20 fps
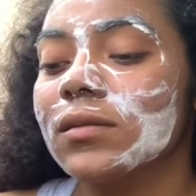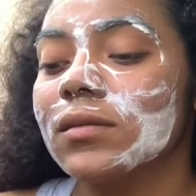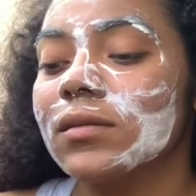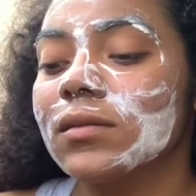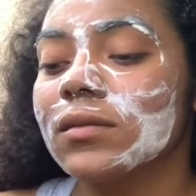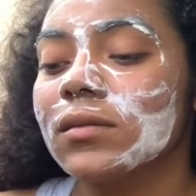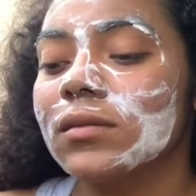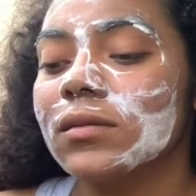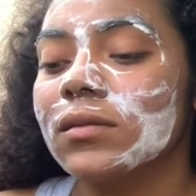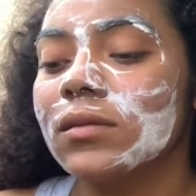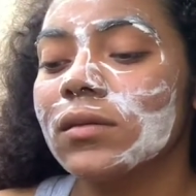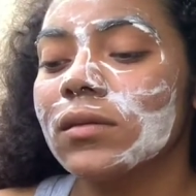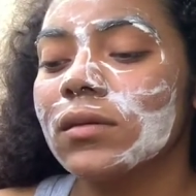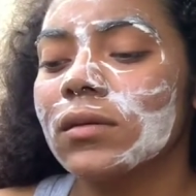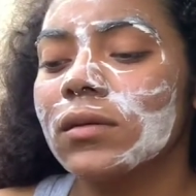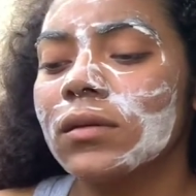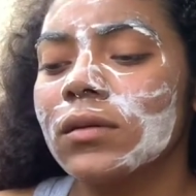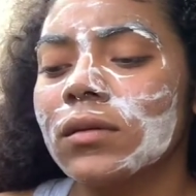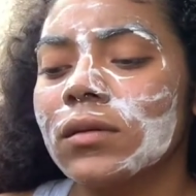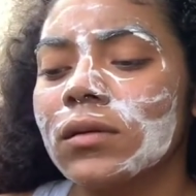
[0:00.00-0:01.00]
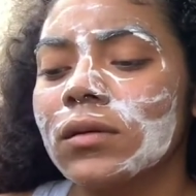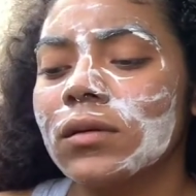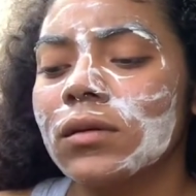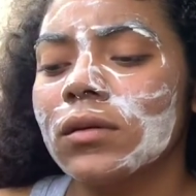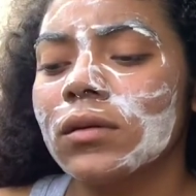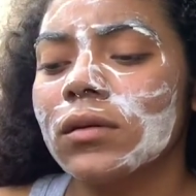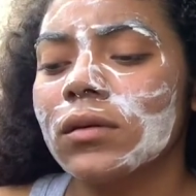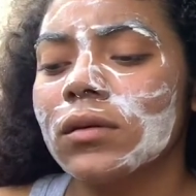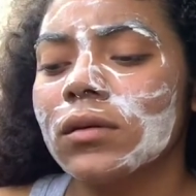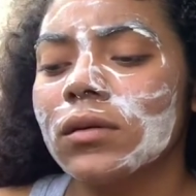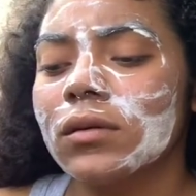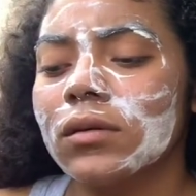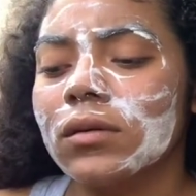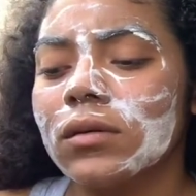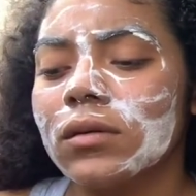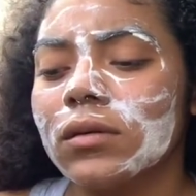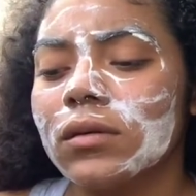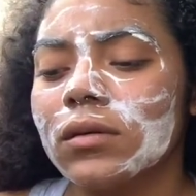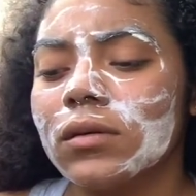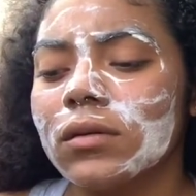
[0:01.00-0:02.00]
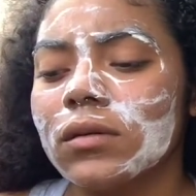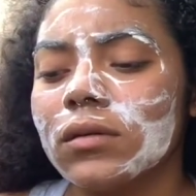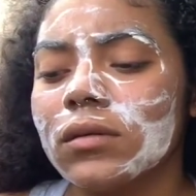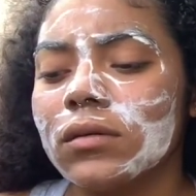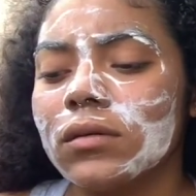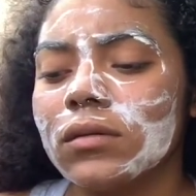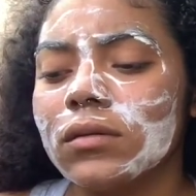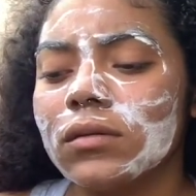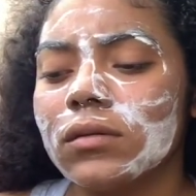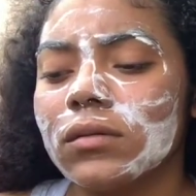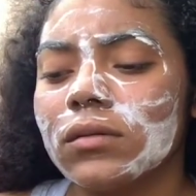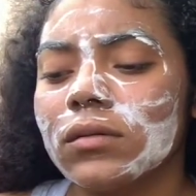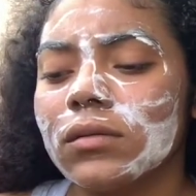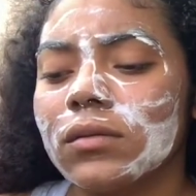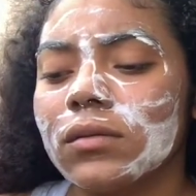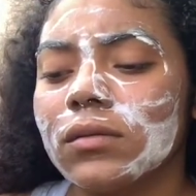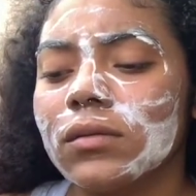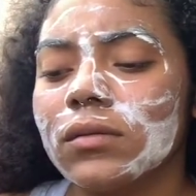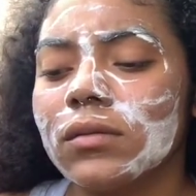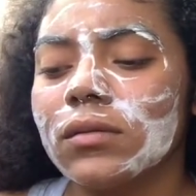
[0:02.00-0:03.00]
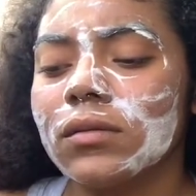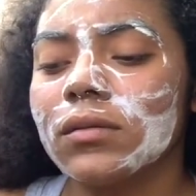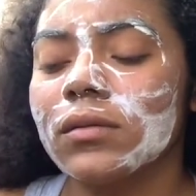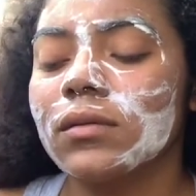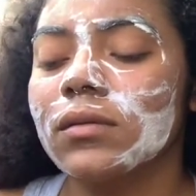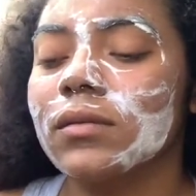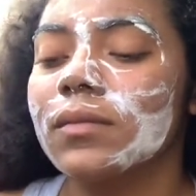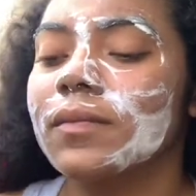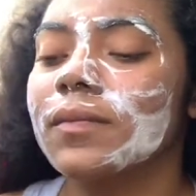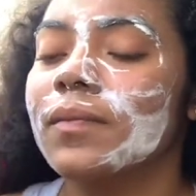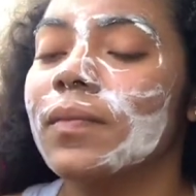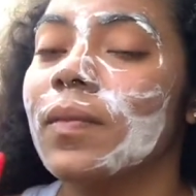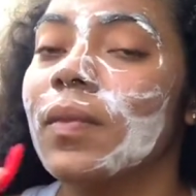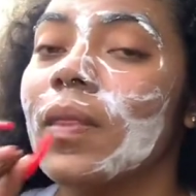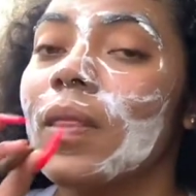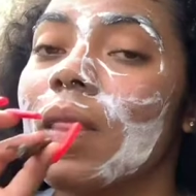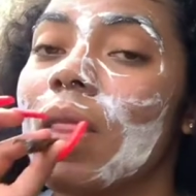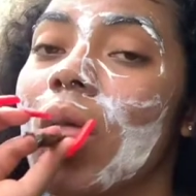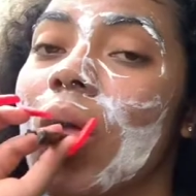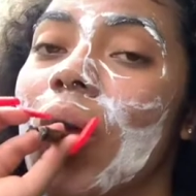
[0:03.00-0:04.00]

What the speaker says: This person isn't speaking.